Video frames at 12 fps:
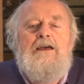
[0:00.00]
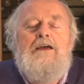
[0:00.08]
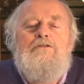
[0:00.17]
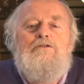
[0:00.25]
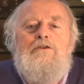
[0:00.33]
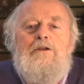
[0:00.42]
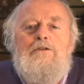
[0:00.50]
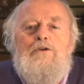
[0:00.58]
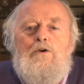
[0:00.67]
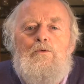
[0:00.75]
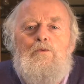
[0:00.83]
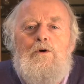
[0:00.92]
it's going to
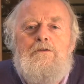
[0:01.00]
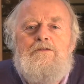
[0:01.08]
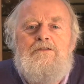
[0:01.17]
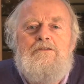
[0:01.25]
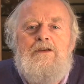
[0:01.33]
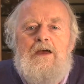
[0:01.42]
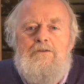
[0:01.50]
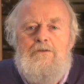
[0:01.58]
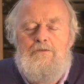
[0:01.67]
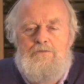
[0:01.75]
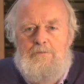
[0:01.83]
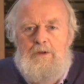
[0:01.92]
look worse 10
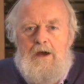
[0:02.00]
years from